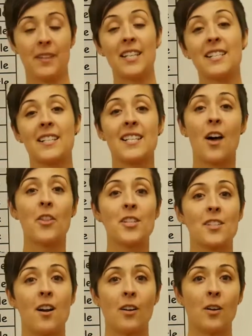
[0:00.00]
This is how
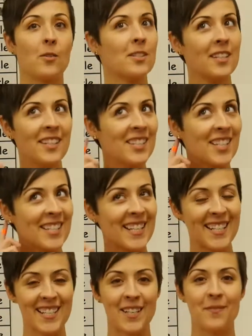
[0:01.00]
the song goes. Just
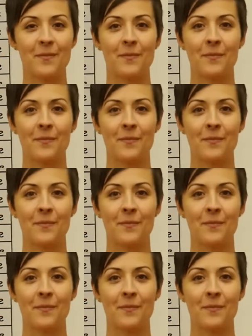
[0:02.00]
listen.